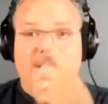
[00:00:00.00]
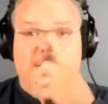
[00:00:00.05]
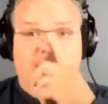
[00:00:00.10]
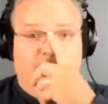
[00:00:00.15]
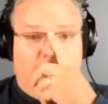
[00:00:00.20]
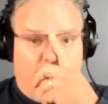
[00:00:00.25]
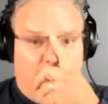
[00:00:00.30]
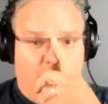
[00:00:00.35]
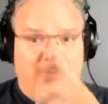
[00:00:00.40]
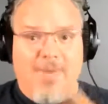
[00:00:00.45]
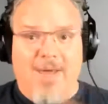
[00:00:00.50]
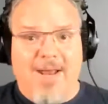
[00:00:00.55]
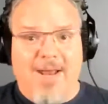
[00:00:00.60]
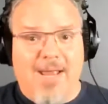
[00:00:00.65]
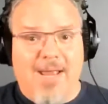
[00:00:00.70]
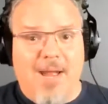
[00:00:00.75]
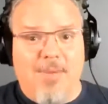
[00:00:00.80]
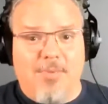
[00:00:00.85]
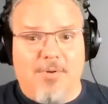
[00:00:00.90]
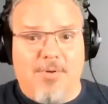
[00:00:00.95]

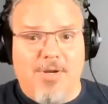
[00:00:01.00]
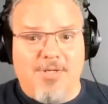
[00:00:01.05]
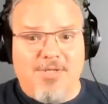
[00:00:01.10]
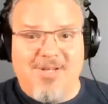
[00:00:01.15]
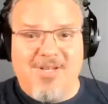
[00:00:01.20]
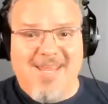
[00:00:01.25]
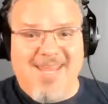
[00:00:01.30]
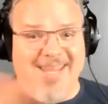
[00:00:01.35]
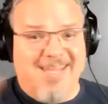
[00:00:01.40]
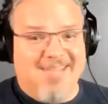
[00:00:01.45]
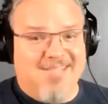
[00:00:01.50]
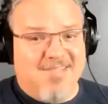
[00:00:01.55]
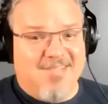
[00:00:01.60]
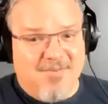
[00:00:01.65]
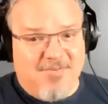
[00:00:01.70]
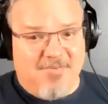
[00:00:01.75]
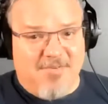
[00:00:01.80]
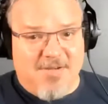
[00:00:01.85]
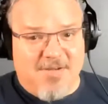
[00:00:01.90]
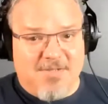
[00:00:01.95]
Chromatic aberration, easy to
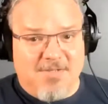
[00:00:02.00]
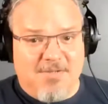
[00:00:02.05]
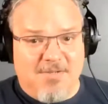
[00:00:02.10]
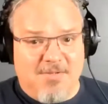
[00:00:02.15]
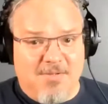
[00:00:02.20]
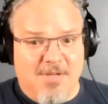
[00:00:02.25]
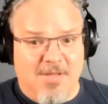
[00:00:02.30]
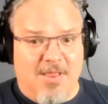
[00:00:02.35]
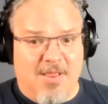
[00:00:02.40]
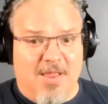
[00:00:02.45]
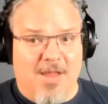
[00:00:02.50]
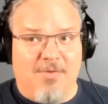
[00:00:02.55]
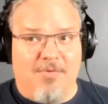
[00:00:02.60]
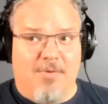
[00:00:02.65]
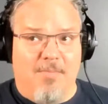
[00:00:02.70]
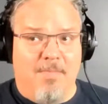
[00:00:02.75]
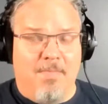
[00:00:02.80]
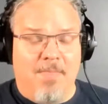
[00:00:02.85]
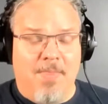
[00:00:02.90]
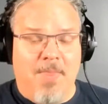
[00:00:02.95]
fix in
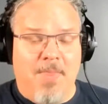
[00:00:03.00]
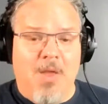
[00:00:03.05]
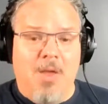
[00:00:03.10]
Lightroom.